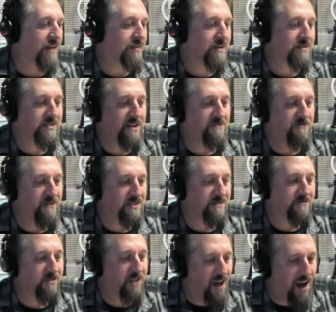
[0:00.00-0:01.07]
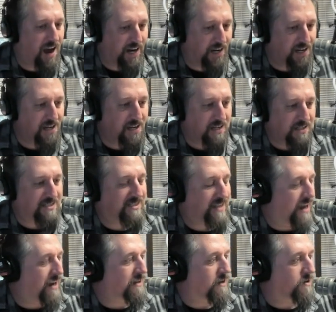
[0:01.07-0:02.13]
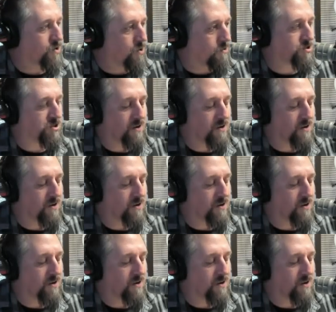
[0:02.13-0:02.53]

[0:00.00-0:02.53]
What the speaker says: And this defensive line, setting